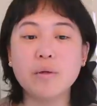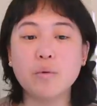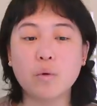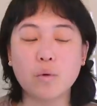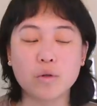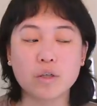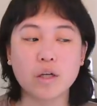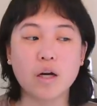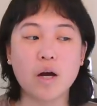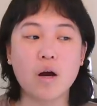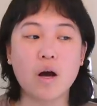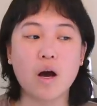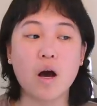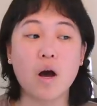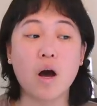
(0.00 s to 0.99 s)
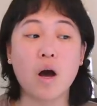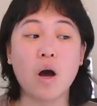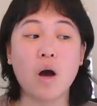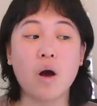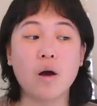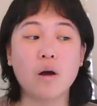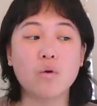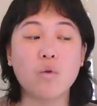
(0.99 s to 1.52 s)
will order
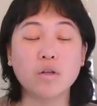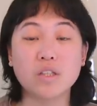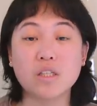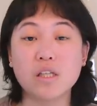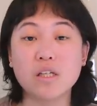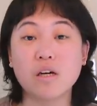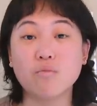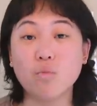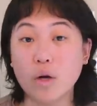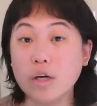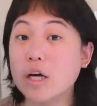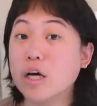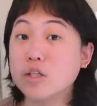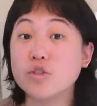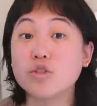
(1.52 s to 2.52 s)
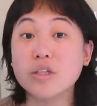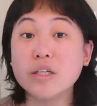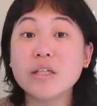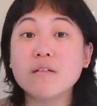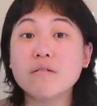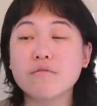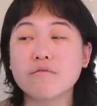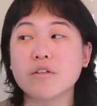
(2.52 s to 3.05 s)
a quantity of
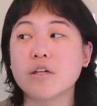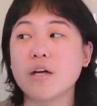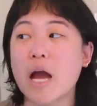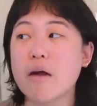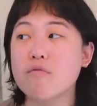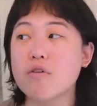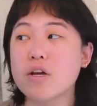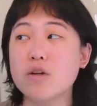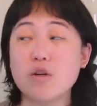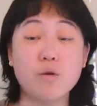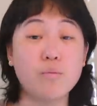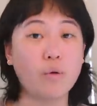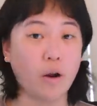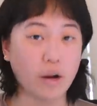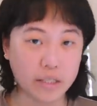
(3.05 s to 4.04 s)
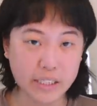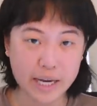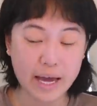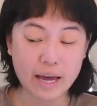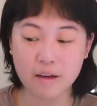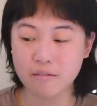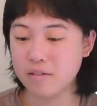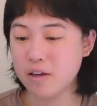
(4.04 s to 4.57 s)
100 for every new product I
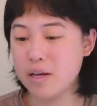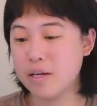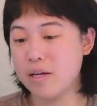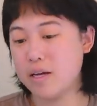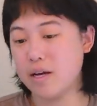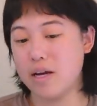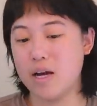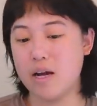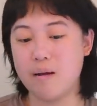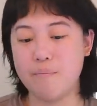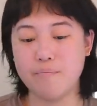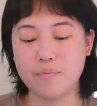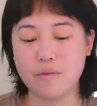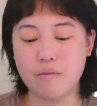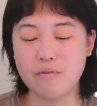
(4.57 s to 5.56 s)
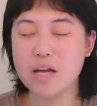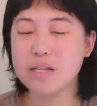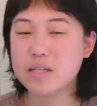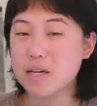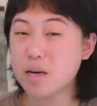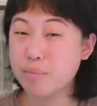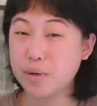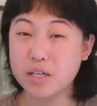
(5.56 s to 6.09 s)
have. And that's
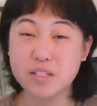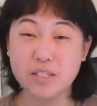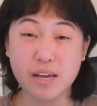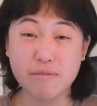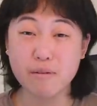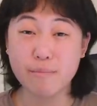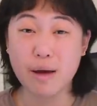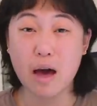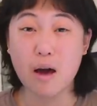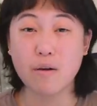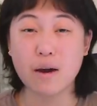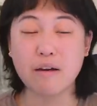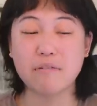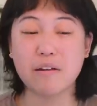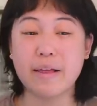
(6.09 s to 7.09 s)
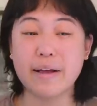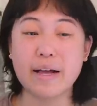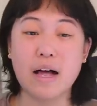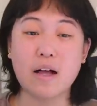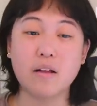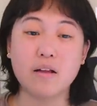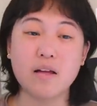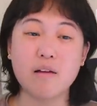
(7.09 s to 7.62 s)
like a pretty safe amount. I feel like
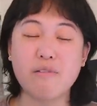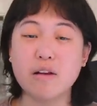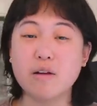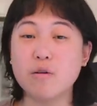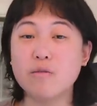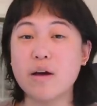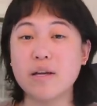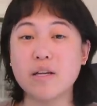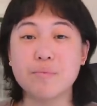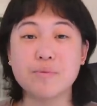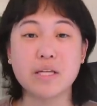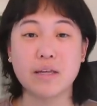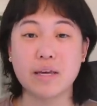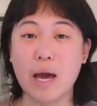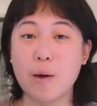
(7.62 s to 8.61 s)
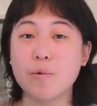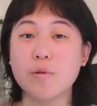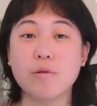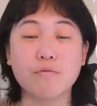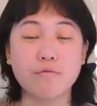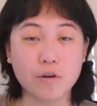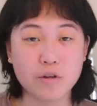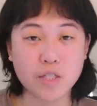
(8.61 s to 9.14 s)
if I don't end up selling out within the
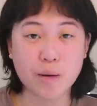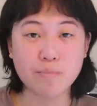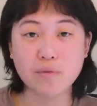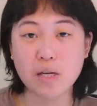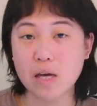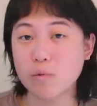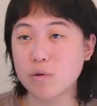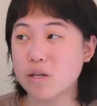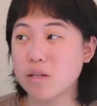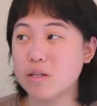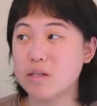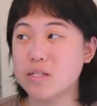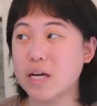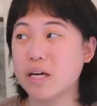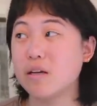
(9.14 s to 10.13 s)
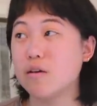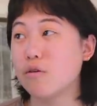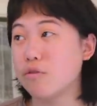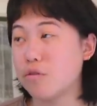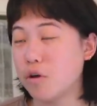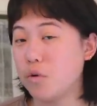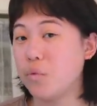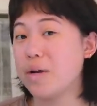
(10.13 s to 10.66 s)
first update, within the second or
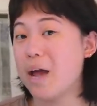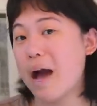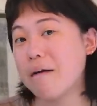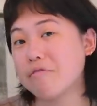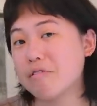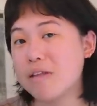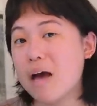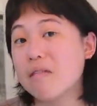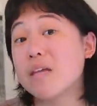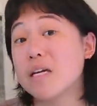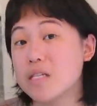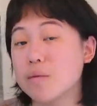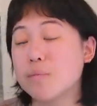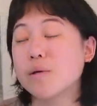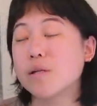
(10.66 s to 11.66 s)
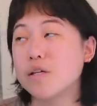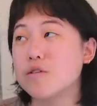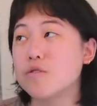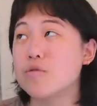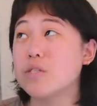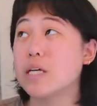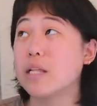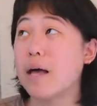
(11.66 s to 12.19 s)
third one after that, they typically do
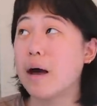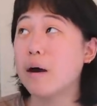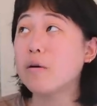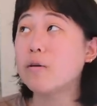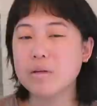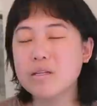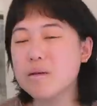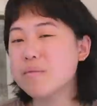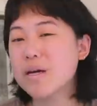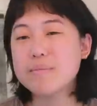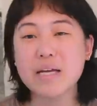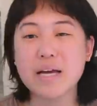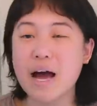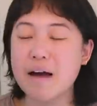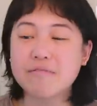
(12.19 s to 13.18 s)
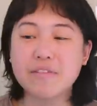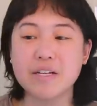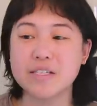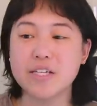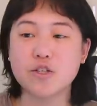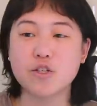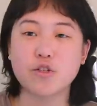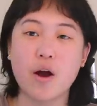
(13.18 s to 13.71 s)
sell out. Sometimes I have things
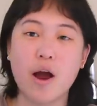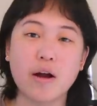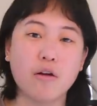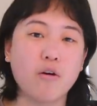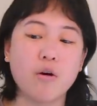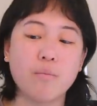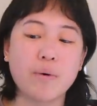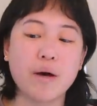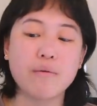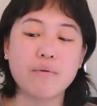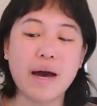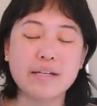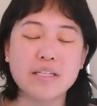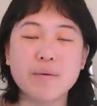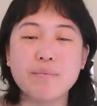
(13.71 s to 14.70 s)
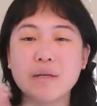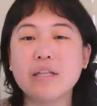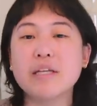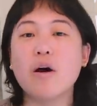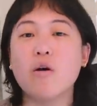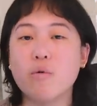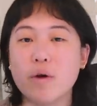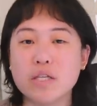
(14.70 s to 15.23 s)
that straggle, but I typically
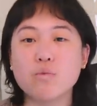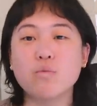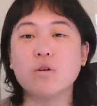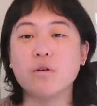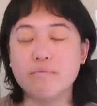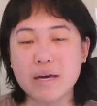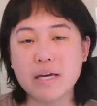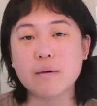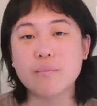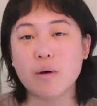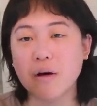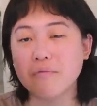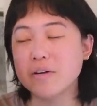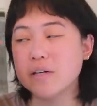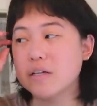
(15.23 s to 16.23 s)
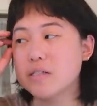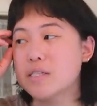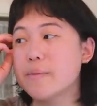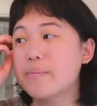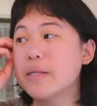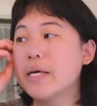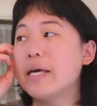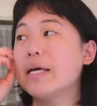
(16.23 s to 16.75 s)
always will make a profit on
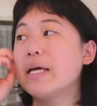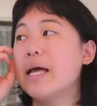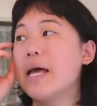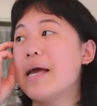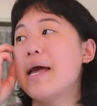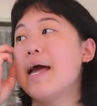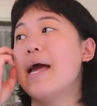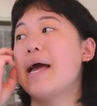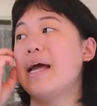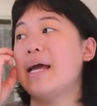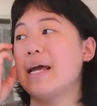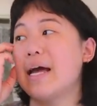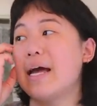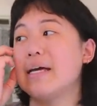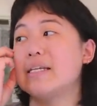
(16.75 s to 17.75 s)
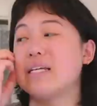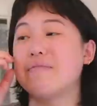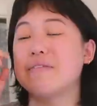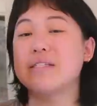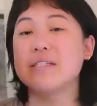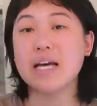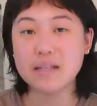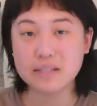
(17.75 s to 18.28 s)
something. And if
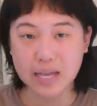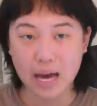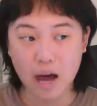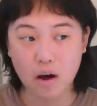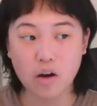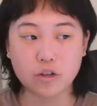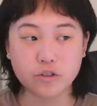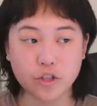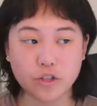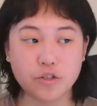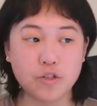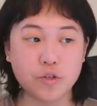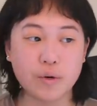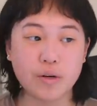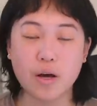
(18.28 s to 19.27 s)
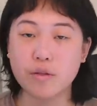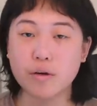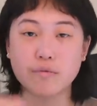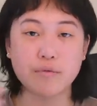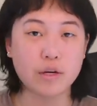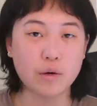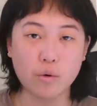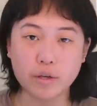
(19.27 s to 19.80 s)
it sells out, I'll just do another
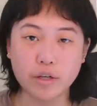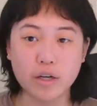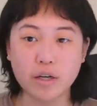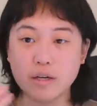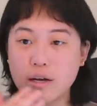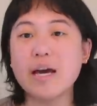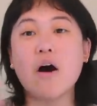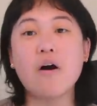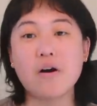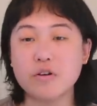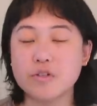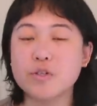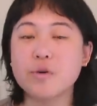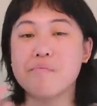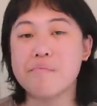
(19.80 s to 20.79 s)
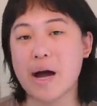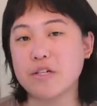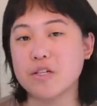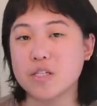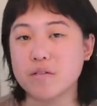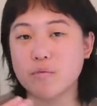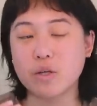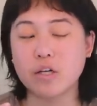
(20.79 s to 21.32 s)
reorder, also in
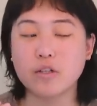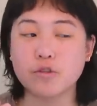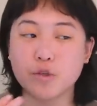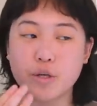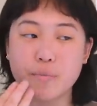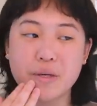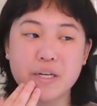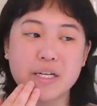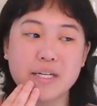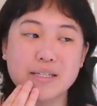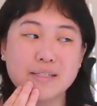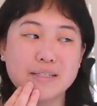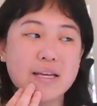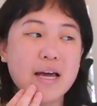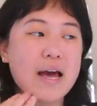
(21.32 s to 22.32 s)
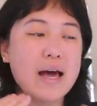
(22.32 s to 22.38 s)
batches of 100, because